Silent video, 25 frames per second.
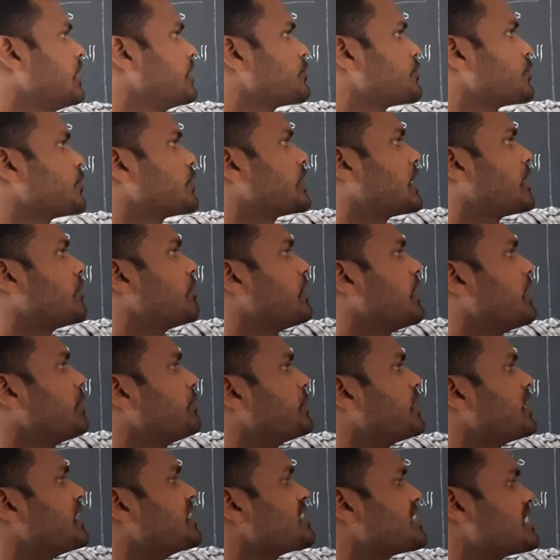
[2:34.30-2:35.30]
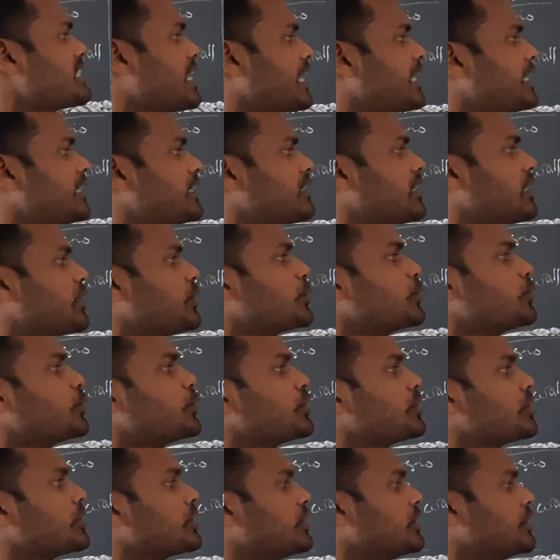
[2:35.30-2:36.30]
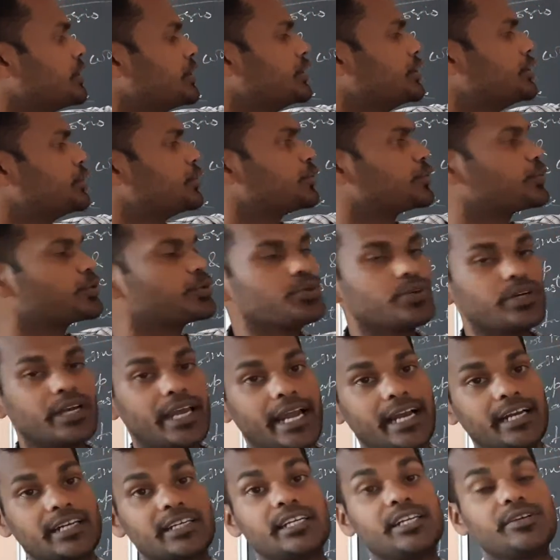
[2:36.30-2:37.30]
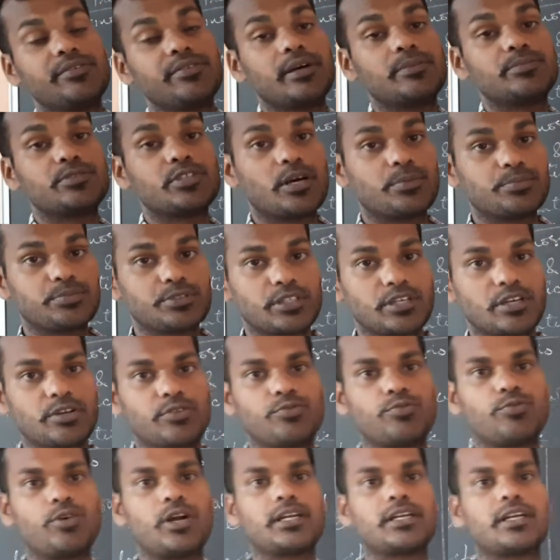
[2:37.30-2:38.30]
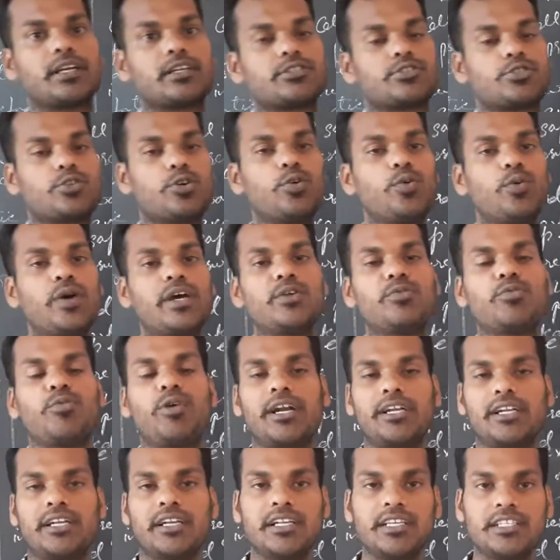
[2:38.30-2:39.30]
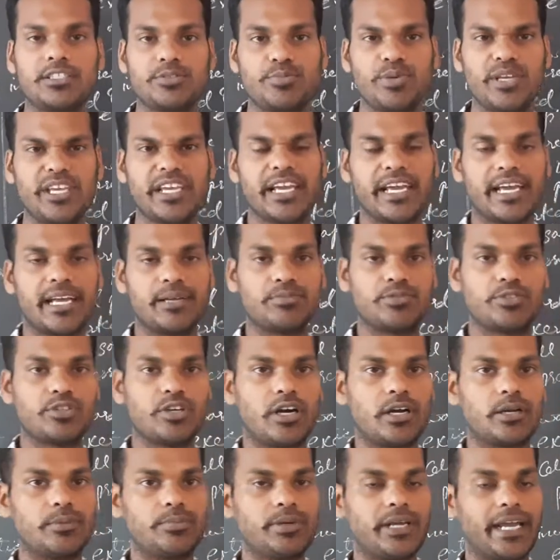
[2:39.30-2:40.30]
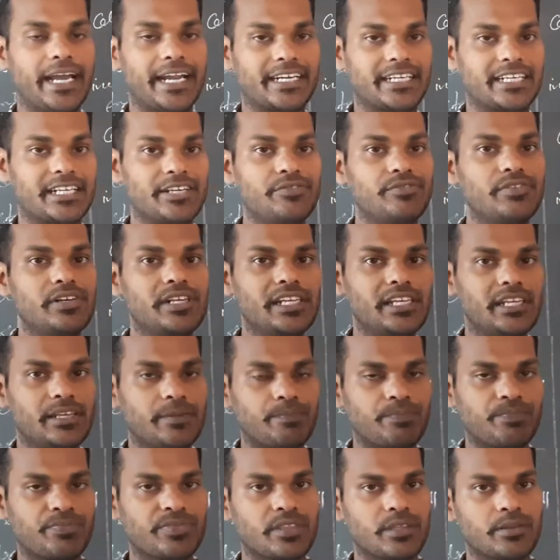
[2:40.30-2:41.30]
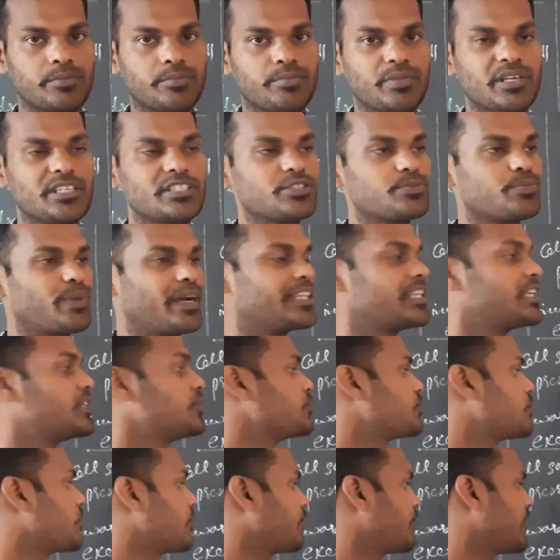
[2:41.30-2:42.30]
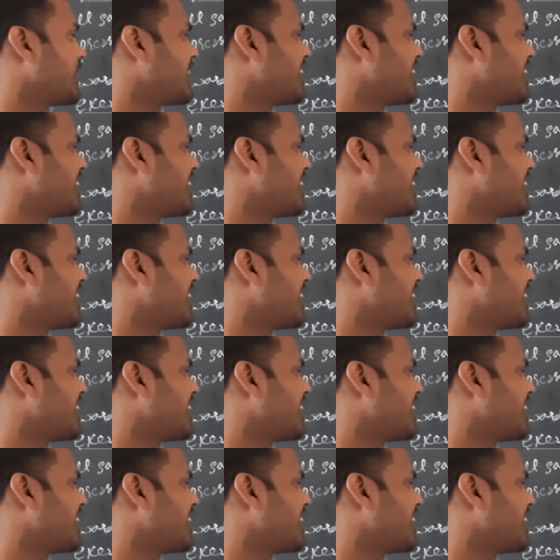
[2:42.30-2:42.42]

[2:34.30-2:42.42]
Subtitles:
So developed inside the root due to active absorption of water. So when water is being absorbed actively, means by the use of